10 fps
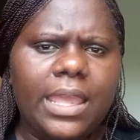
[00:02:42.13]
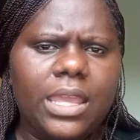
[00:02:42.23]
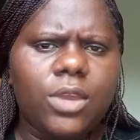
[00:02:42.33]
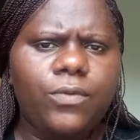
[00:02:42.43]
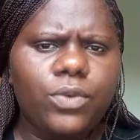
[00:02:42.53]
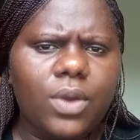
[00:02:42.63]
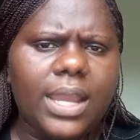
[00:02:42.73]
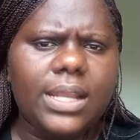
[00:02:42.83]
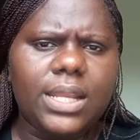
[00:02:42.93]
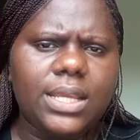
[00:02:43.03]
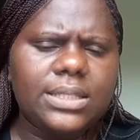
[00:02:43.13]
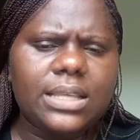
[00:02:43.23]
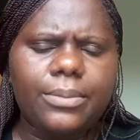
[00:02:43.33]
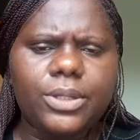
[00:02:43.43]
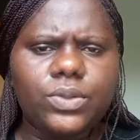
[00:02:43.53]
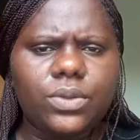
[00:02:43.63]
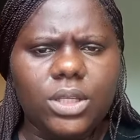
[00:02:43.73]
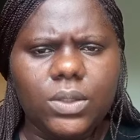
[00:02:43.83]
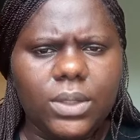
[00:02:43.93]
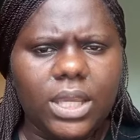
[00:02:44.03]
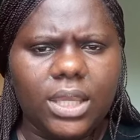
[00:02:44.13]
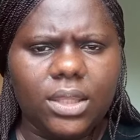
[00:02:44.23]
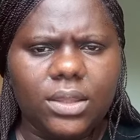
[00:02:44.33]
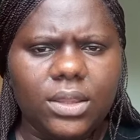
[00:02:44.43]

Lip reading: if you are a nurse coming to the UK,